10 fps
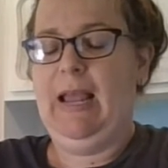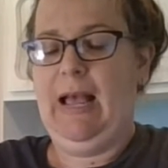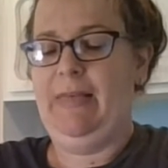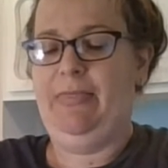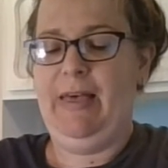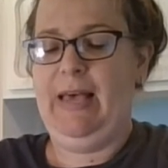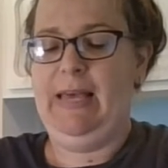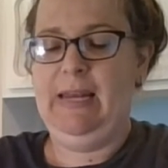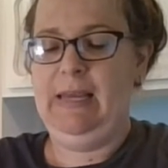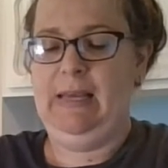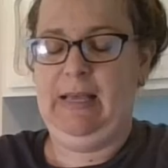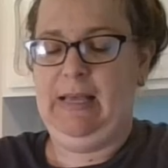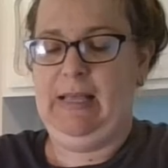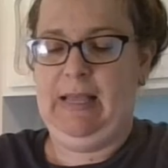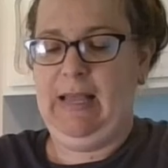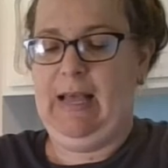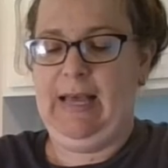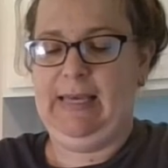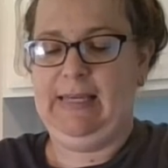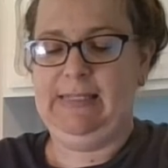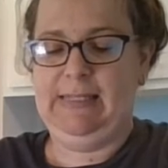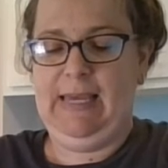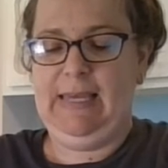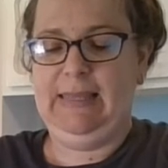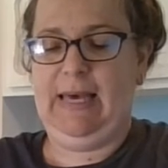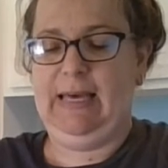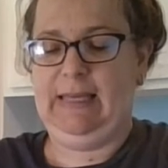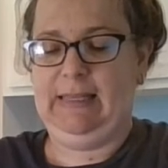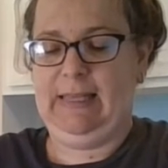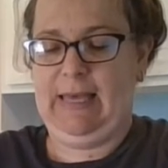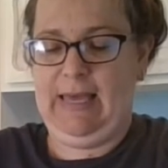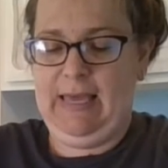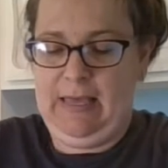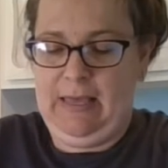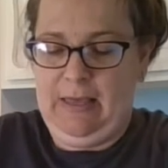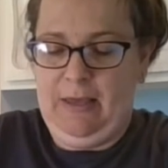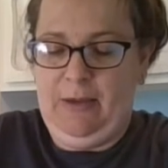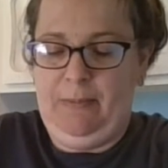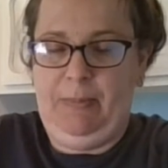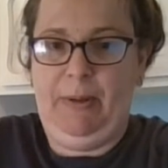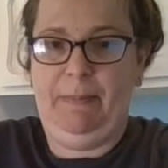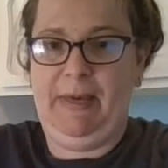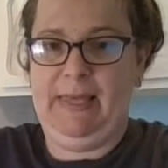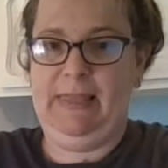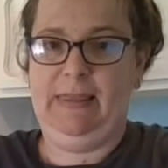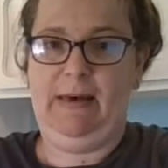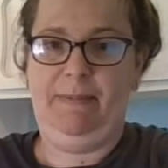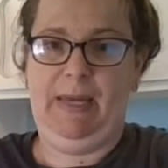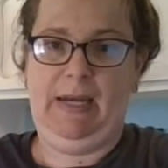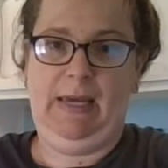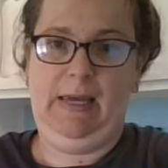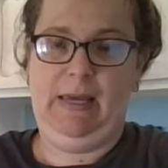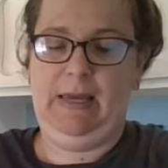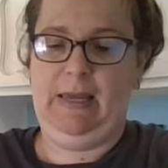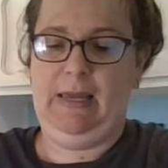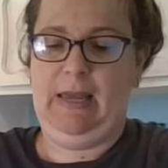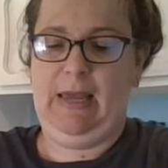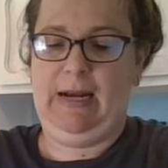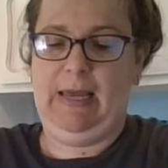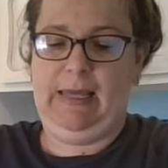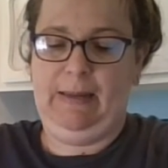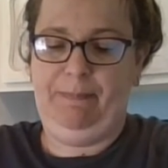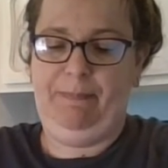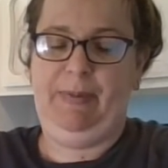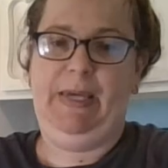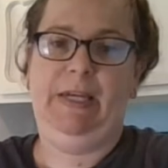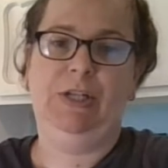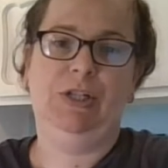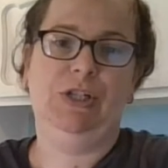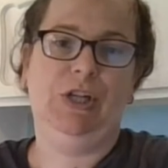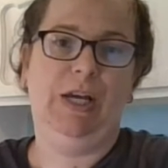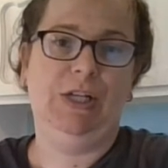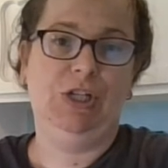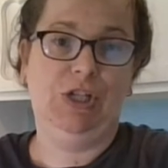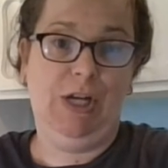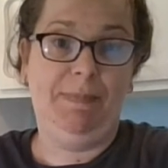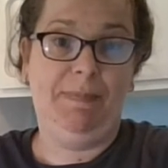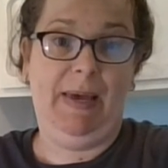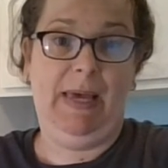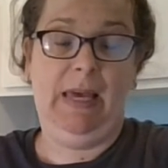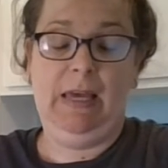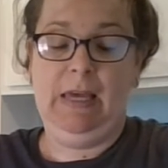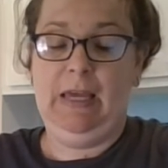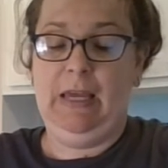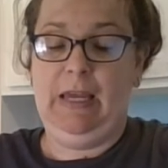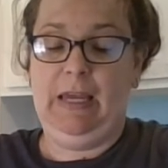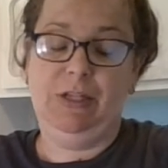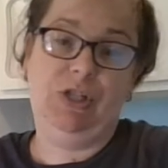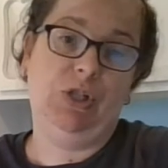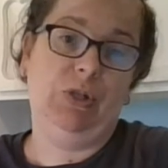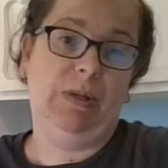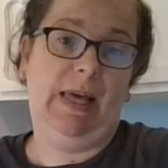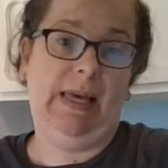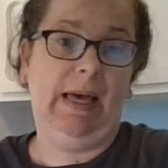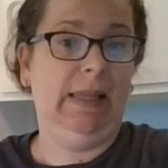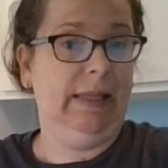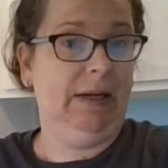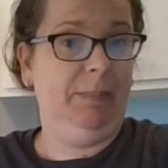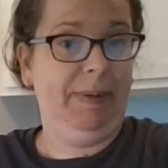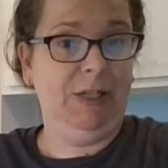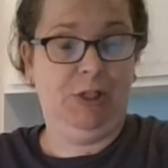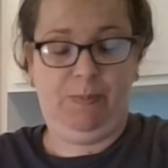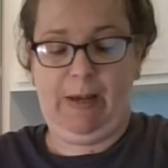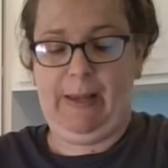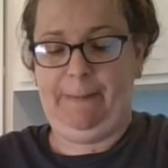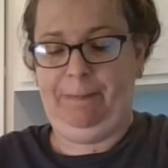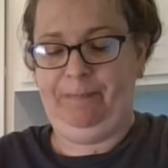And then I can take that clay, put my thumb in it, and I can pinch and shape it into like a little pinch pot.